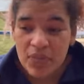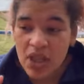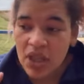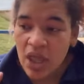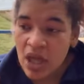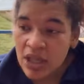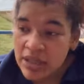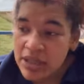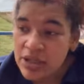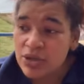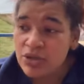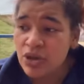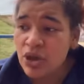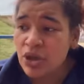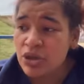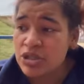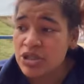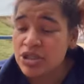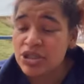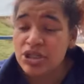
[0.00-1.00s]
little
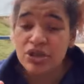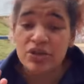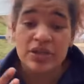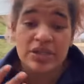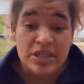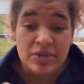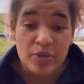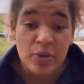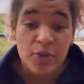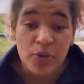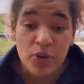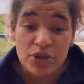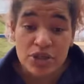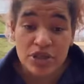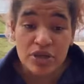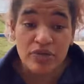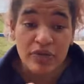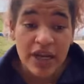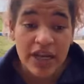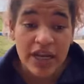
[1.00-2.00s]
nod to the
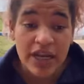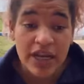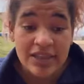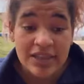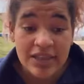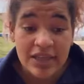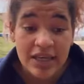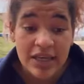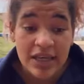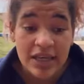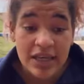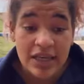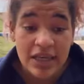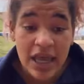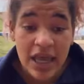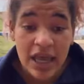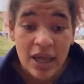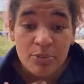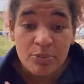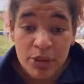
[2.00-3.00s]
disproportionate rate that
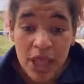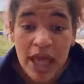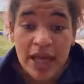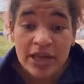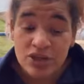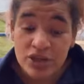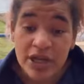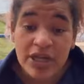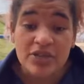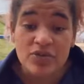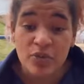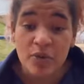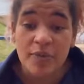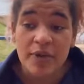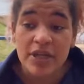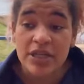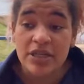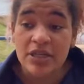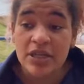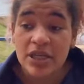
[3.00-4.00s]
black trans
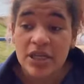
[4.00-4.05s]
women